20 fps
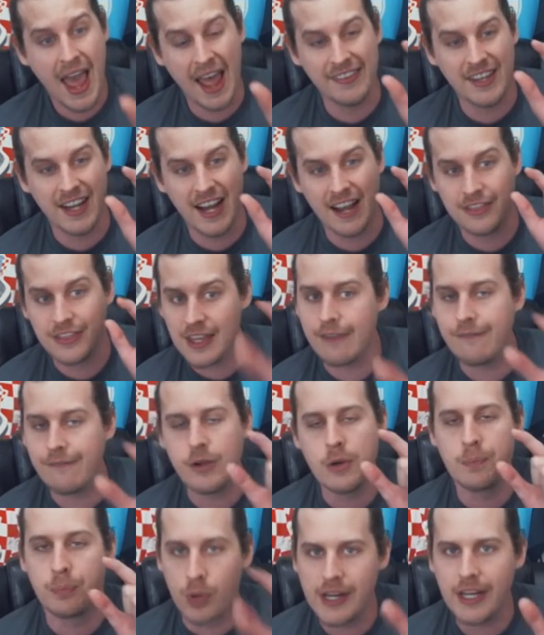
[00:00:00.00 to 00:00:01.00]
And then I think
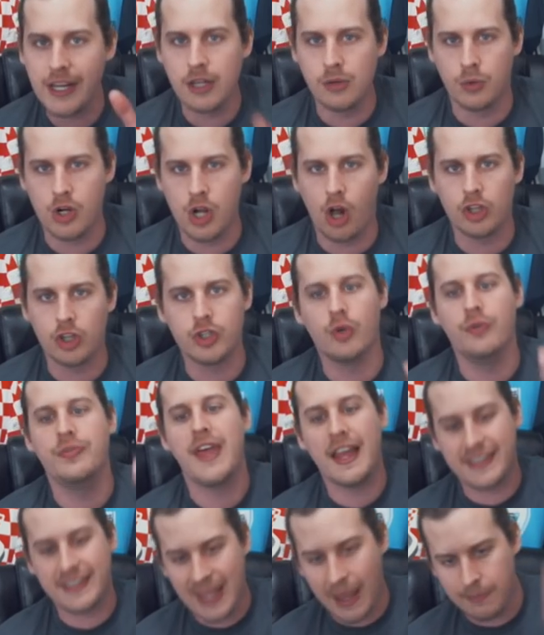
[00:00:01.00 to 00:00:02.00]
if you bring in Ronaldo,
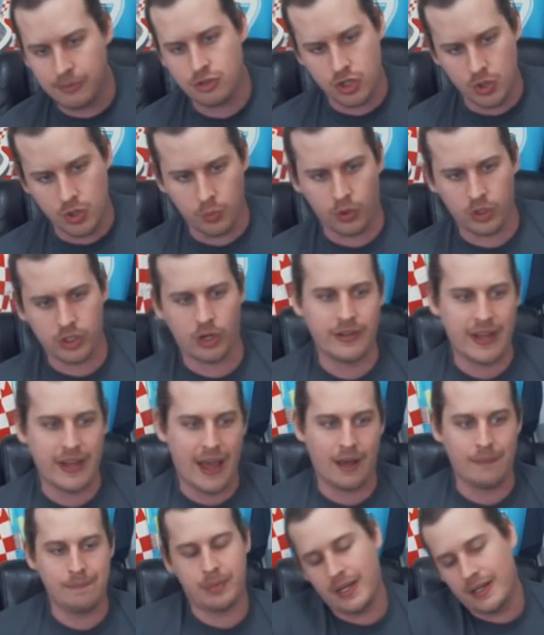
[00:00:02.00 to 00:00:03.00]
that chemistry will go
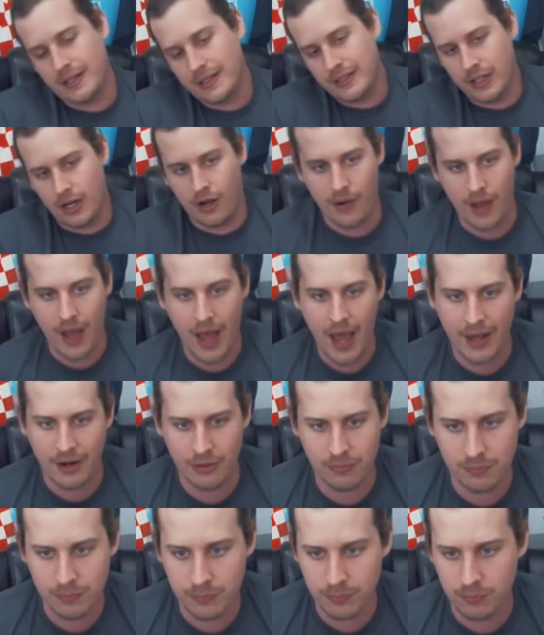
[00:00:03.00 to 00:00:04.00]
down. But, you know, I
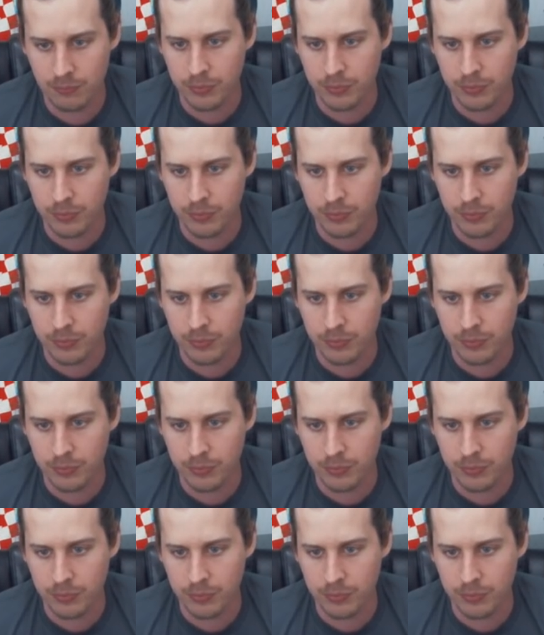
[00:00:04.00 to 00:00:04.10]
don't